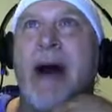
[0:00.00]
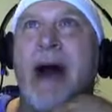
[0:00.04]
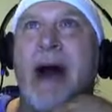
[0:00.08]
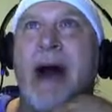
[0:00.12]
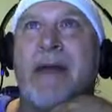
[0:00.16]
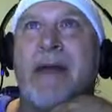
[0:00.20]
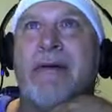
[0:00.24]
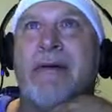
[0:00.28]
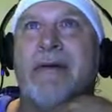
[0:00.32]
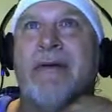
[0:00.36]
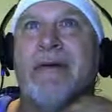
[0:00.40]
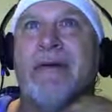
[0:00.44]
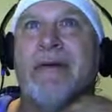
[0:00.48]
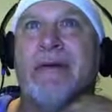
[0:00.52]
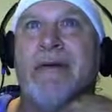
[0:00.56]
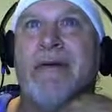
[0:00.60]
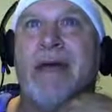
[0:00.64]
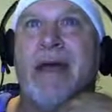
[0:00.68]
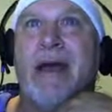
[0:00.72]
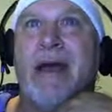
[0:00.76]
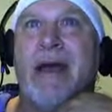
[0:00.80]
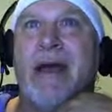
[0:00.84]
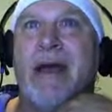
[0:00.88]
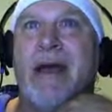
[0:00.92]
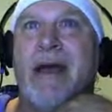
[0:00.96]
Biden
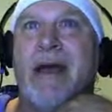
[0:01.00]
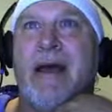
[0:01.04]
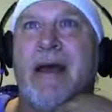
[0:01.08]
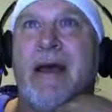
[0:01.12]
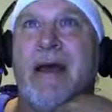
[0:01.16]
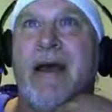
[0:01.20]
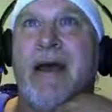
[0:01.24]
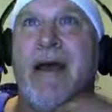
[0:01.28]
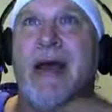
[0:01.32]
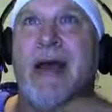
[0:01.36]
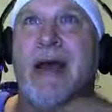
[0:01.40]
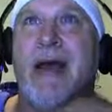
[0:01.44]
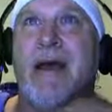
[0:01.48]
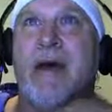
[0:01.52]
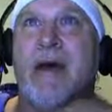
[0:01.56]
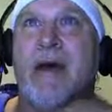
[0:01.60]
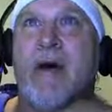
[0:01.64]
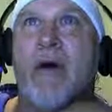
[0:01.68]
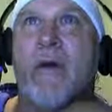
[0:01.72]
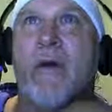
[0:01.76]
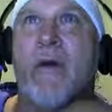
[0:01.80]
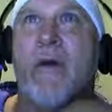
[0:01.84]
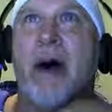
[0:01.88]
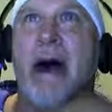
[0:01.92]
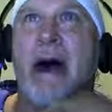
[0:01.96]
and
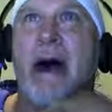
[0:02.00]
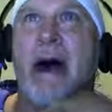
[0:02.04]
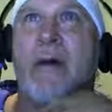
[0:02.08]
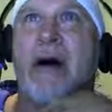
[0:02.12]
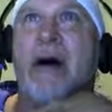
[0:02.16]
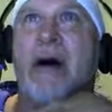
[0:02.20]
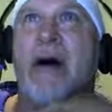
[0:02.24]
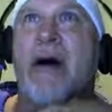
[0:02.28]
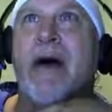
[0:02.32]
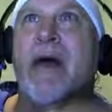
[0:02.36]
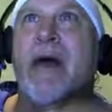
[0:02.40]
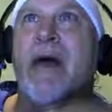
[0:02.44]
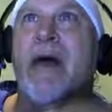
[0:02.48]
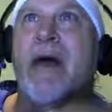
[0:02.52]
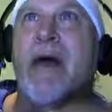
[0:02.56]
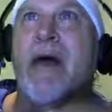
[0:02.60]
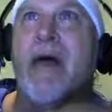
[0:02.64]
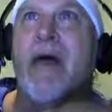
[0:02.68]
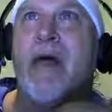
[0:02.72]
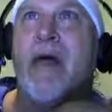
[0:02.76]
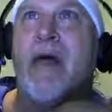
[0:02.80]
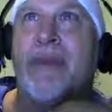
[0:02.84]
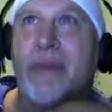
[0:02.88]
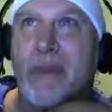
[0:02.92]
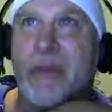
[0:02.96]
Obama
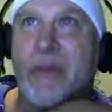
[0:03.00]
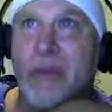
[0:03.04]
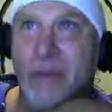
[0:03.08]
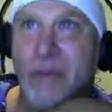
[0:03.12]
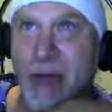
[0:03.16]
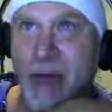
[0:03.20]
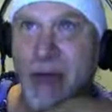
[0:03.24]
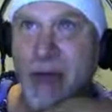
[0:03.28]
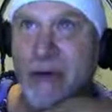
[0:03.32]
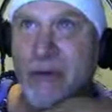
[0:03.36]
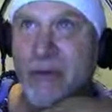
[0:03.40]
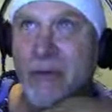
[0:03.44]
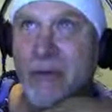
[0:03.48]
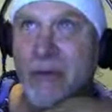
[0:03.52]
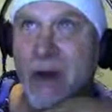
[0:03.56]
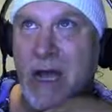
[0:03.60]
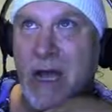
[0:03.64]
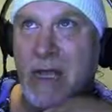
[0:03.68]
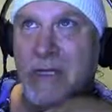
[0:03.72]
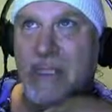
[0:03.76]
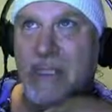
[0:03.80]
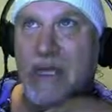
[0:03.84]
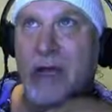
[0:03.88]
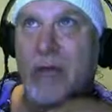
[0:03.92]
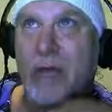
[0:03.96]
threatened
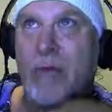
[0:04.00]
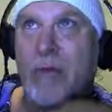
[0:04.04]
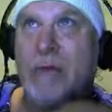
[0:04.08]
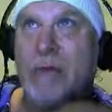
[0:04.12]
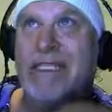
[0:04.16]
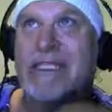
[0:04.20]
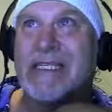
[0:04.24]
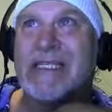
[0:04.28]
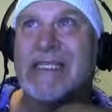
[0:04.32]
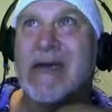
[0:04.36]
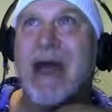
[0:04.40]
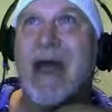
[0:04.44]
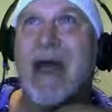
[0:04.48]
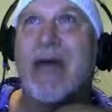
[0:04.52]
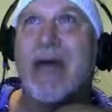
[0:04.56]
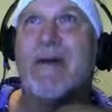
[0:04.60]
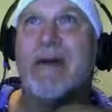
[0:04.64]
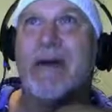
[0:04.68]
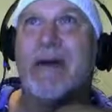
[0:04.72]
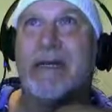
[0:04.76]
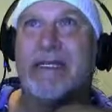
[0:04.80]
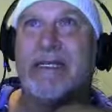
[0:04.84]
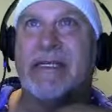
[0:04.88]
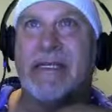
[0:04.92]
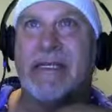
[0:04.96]
Russia with
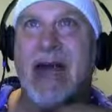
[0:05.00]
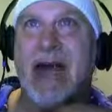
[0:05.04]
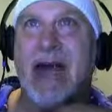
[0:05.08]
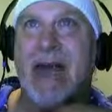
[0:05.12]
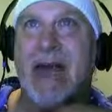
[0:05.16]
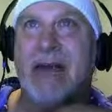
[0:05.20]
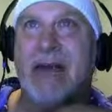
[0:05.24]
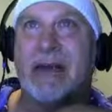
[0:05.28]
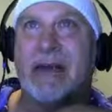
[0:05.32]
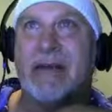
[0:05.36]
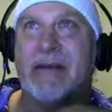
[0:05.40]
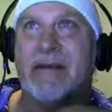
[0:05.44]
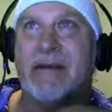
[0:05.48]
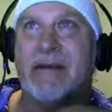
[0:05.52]
cyber attack.